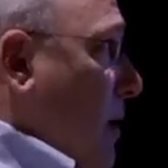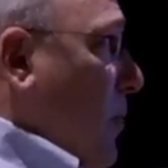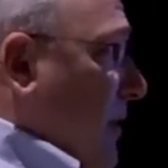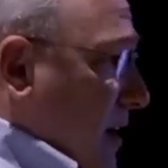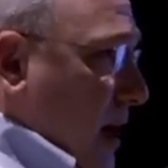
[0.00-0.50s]

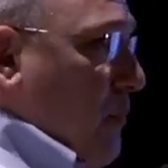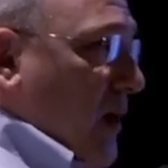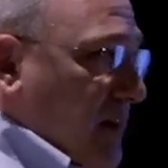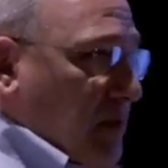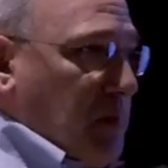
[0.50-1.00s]
But the
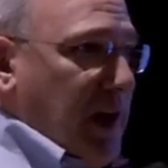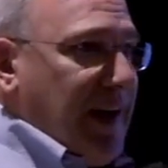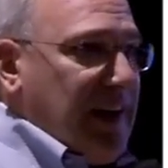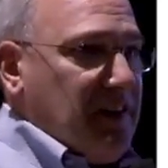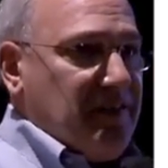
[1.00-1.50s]
comprehensive
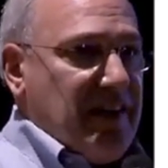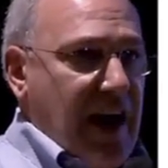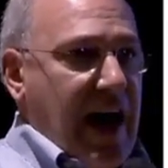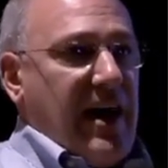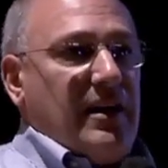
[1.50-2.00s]
plan is
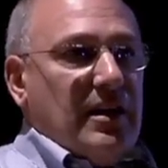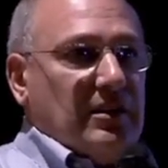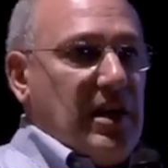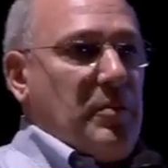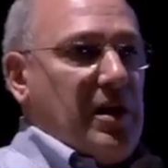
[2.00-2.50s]
not
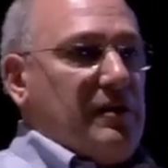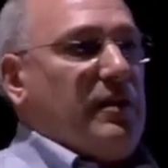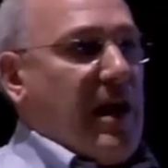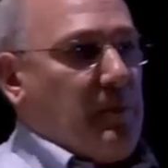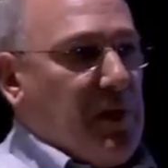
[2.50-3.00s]
limited
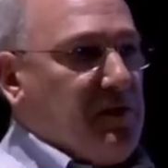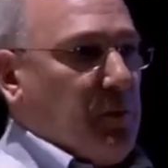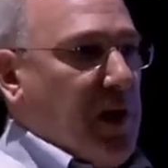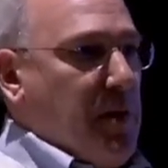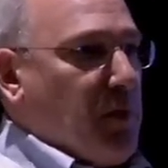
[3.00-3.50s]
to that piece
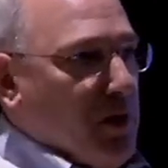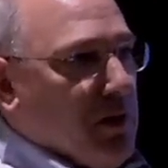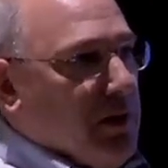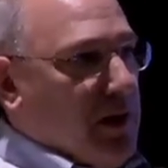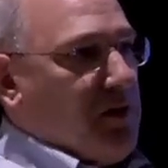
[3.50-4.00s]
of
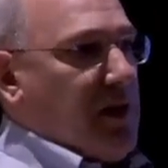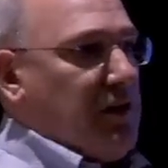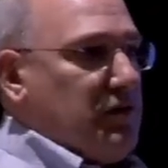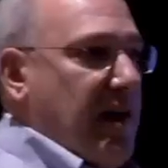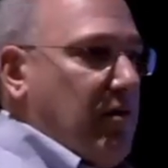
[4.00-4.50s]
paper that is
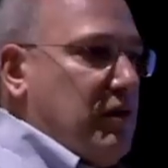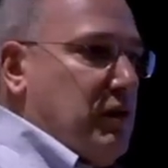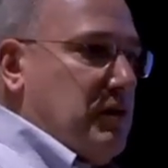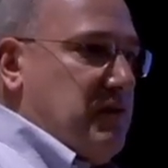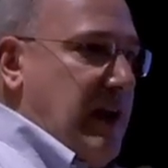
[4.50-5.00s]
on your town
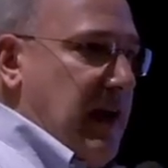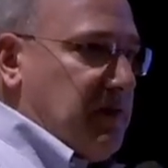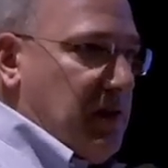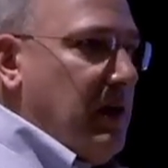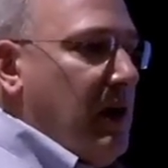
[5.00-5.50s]
clerk's
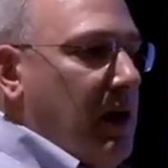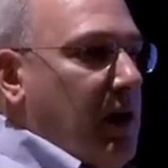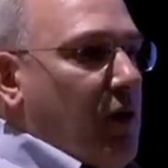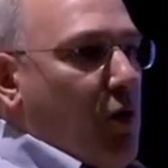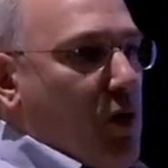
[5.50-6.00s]
desk
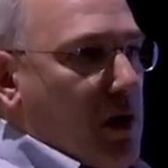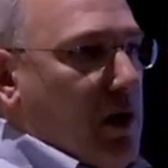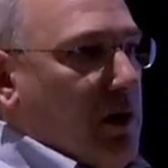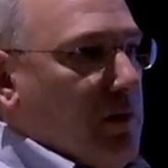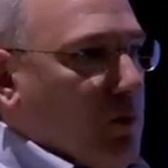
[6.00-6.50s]

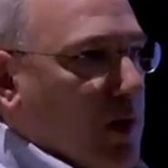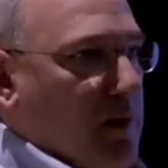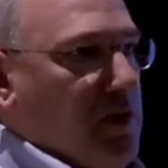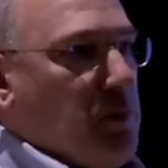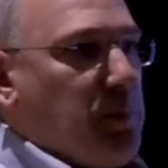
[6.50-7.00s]
or
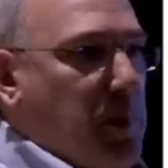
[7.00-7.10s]
whatever you